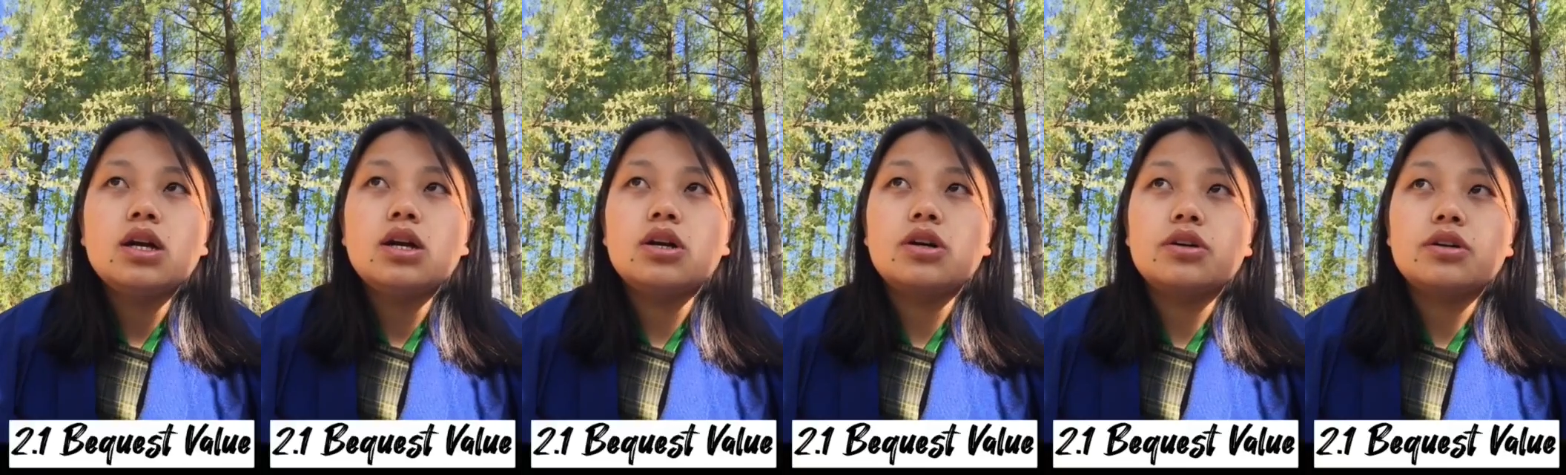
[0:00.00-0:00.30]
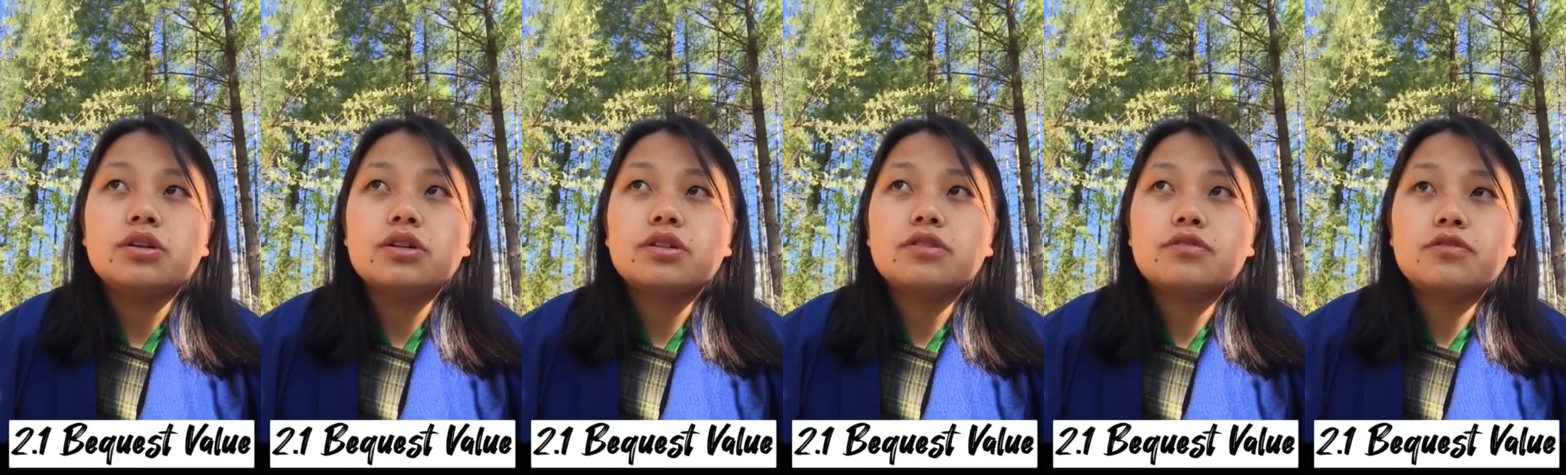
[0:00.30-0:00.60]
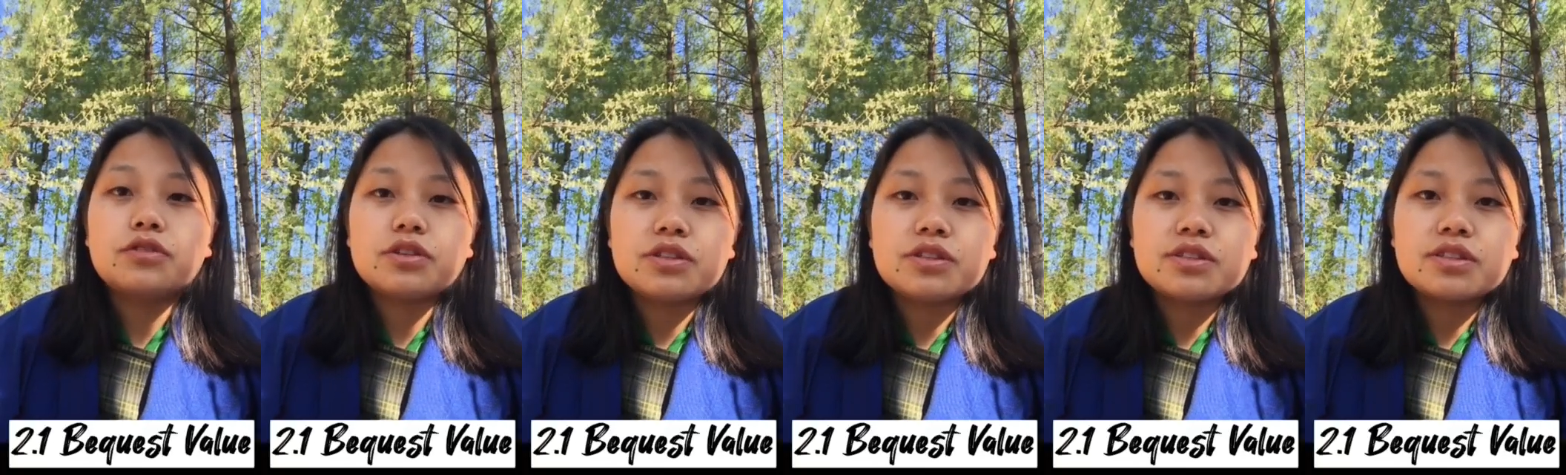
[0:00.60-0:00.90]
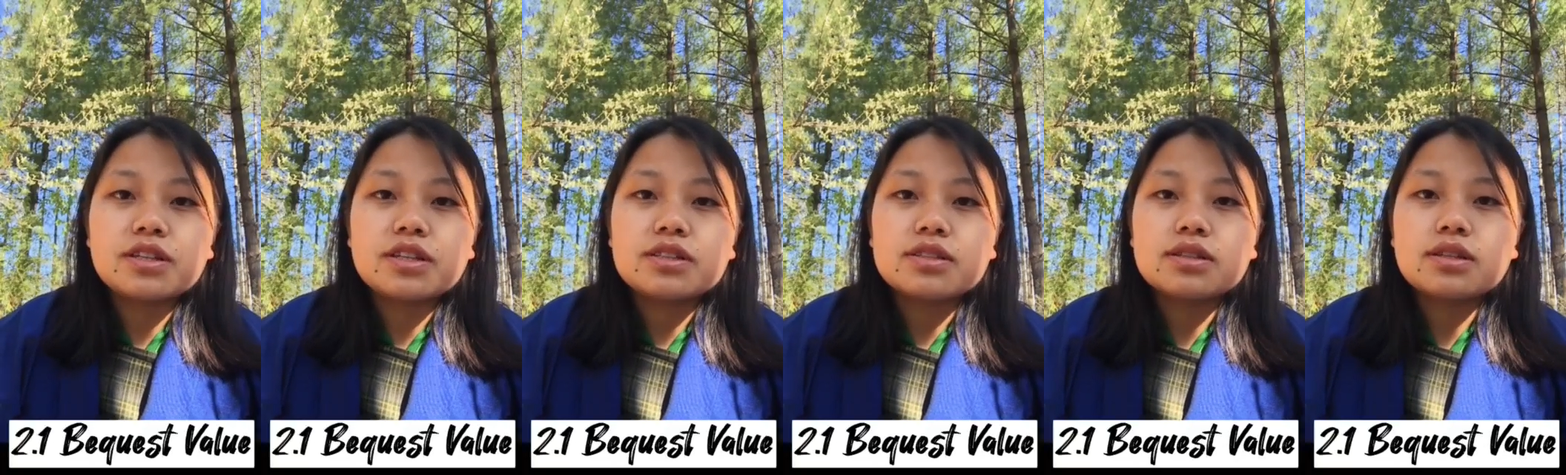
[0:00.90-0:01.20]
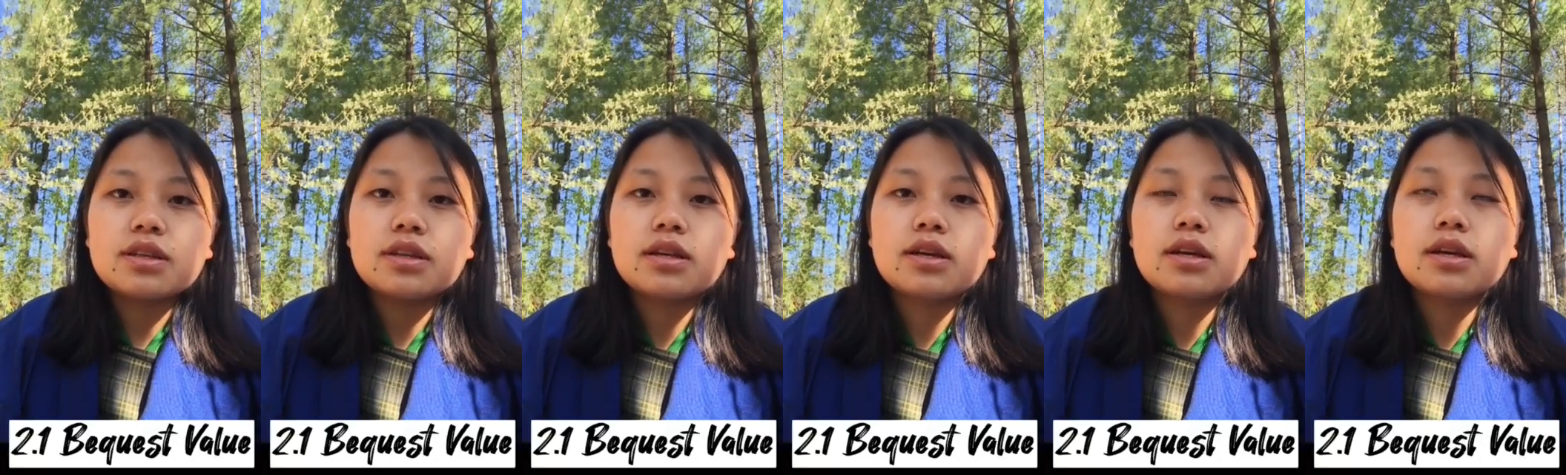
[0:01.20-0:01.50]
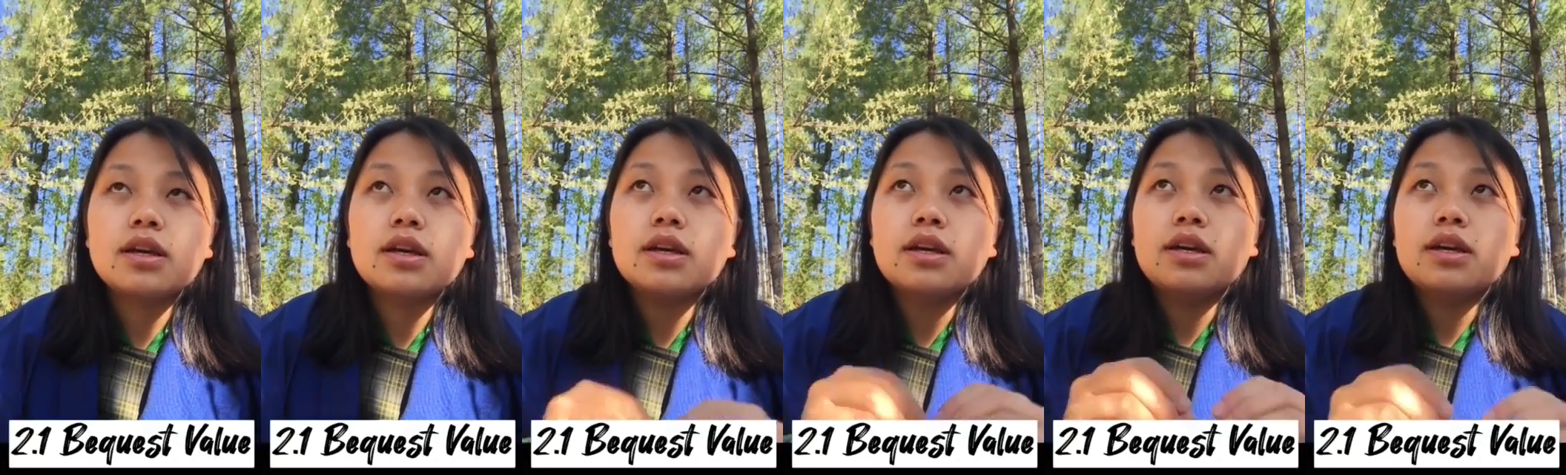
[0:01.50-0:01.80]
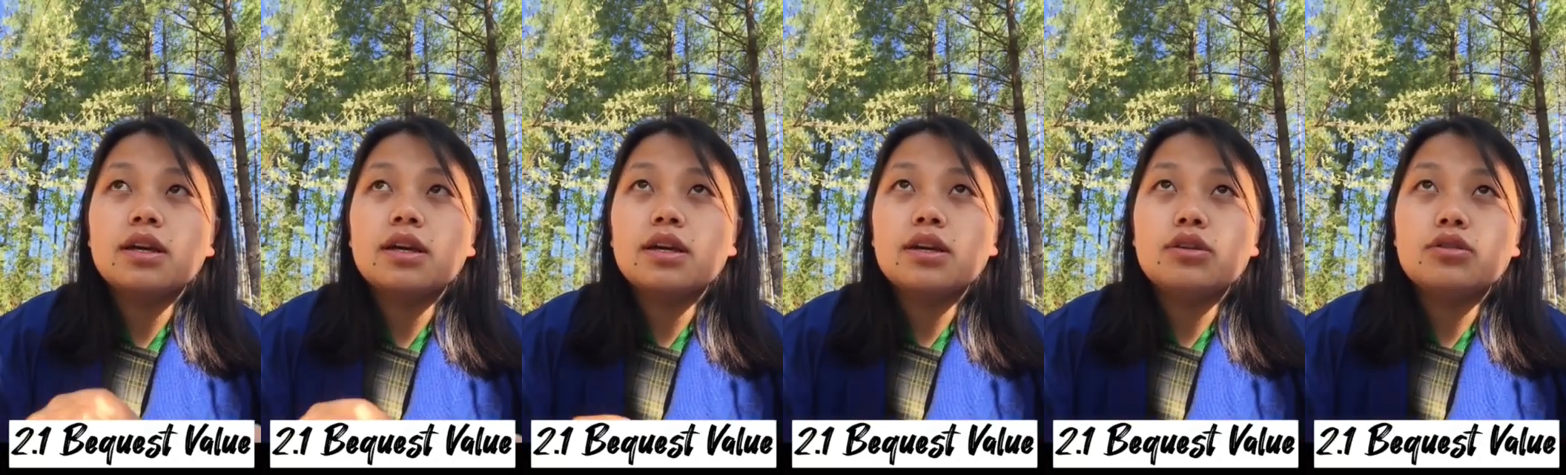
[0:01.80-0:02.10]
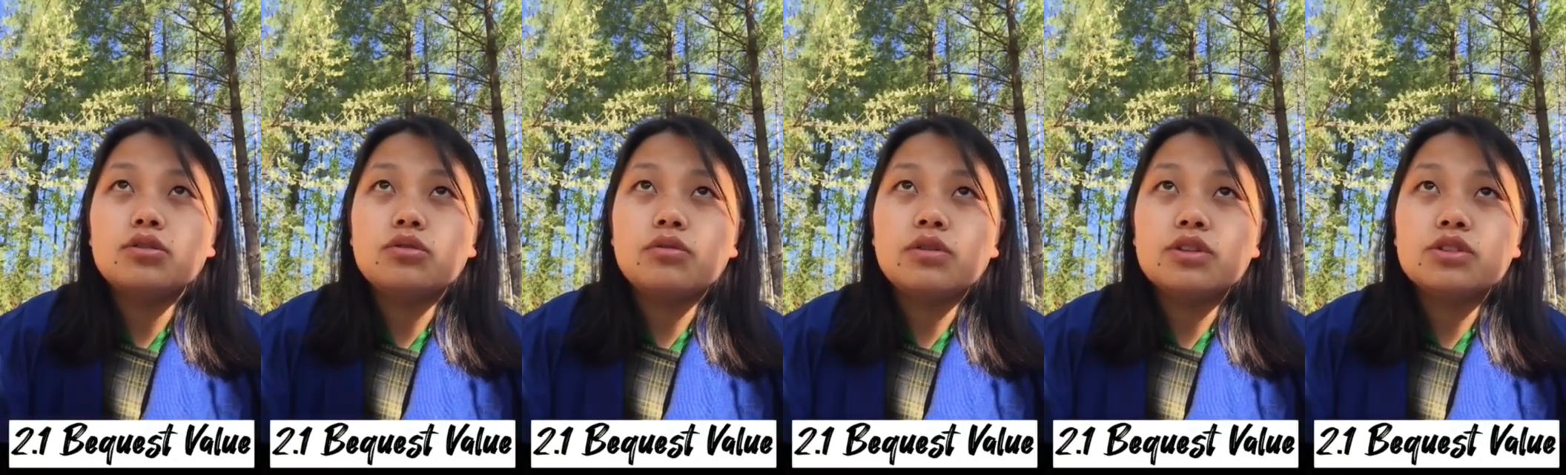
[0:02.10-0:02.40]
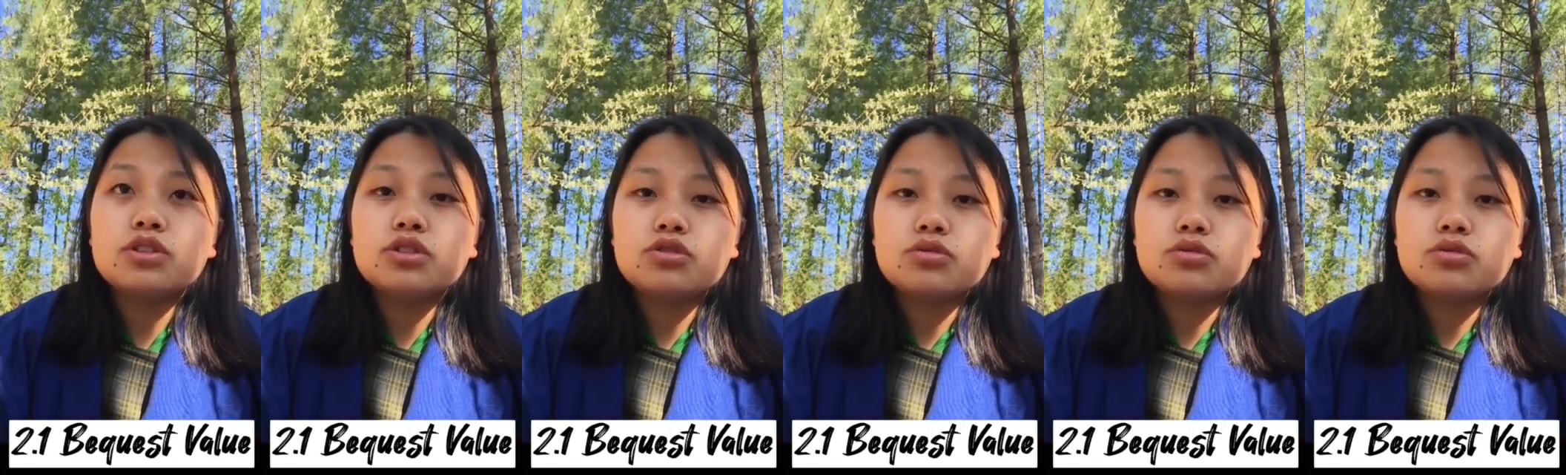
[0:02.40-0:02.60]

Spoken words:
Or for instance, you wanted